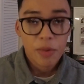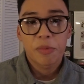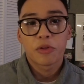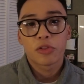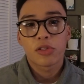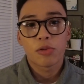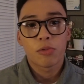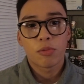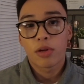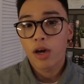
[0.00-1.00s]
I'm able
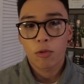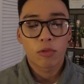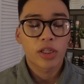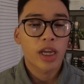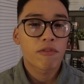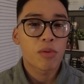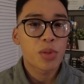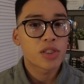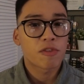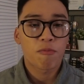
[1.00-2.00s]
to not only have a
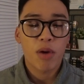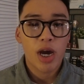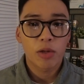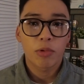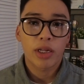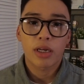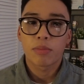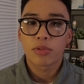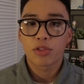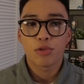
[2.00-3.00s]
peace of mind when it
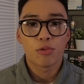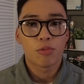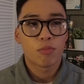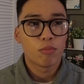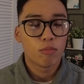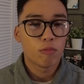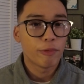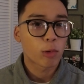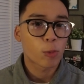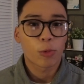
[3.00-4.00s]
comes to
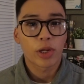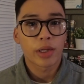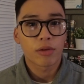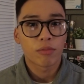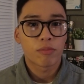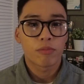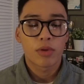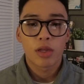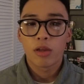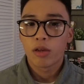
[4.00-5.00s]
recording
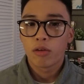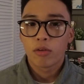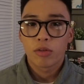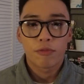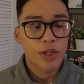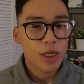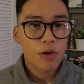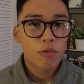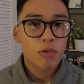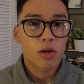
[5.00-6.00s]

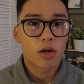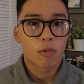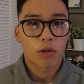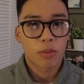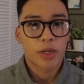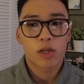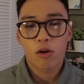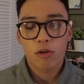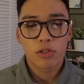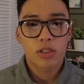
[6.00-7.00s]
video on one of my
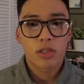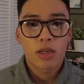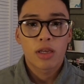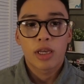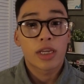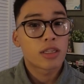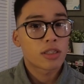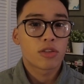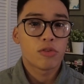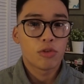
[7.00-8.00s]
cards. It
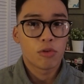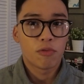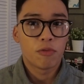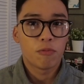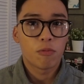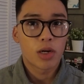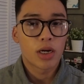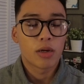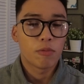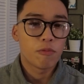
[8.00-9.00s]
doesn't do dual
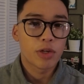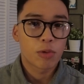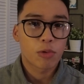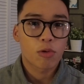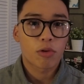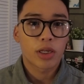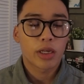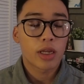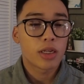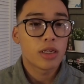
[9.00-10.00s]
video
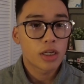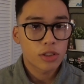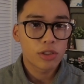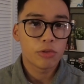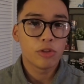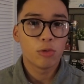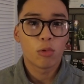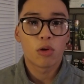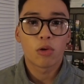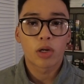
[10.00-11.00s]
recording. It does do
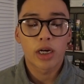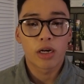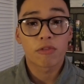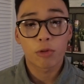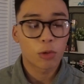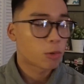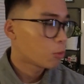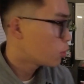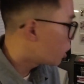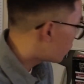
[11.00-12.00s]
dual photo